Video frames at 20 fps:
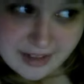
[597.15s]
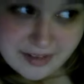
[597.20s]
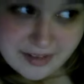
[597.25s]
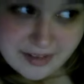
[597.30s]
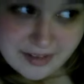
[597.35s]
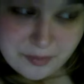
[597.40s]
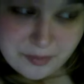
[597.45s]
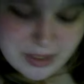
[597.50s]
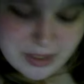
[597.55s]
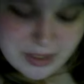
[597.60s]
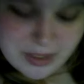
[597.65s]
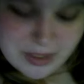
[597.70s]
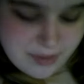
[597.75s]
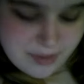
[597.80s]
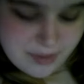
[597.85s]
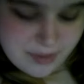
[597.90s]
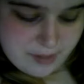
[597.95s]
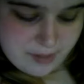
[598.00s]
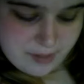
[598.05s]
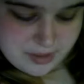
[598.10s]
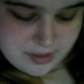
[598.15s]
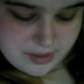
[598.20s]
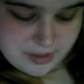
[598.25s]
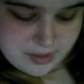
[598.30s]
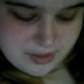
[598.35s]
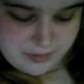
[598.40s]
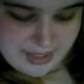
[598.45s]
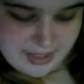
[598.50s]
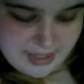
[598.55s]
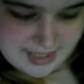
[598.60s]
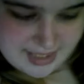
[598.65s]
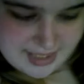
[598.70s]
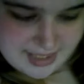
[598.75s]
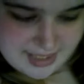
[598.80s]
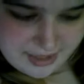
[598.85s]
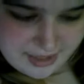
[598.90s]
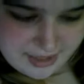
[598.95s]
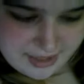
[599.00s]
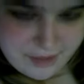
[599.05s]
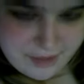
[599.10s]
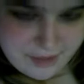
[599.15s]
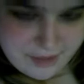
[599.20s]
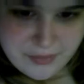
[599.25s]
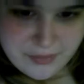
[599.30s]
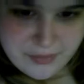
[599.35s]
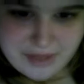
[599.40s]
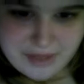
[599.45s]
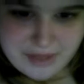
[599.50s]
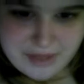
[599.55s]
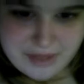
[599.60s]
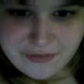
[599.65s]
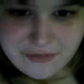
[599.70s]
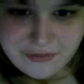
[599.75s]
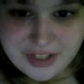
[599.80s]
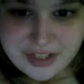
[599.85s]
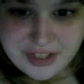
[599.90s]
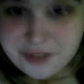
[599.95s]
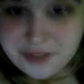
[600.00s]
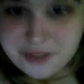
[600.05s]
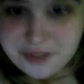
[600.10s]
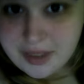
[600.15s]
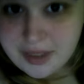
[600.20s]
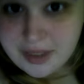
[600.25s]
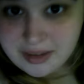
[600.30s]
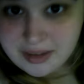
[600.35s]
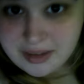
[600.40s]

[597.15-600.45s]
Went through a couple of Zumba classes and I could never really finish one.